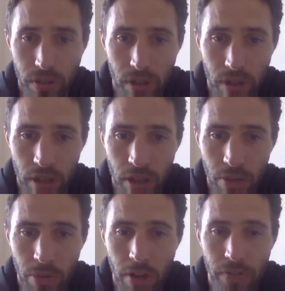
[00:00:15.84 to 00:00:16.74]

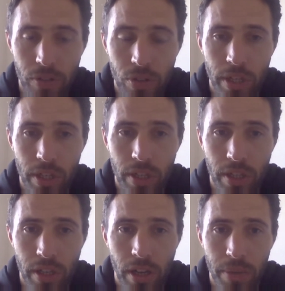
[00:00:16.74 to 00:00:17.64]
after joining the
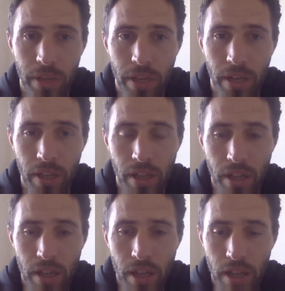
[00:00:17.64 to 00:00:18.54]
club and that,
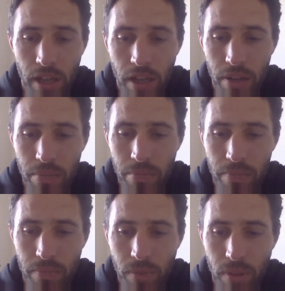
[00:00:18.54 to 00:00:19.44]

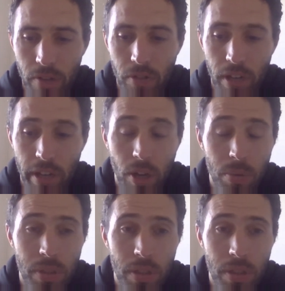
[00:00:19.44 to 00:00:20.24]
that really helps.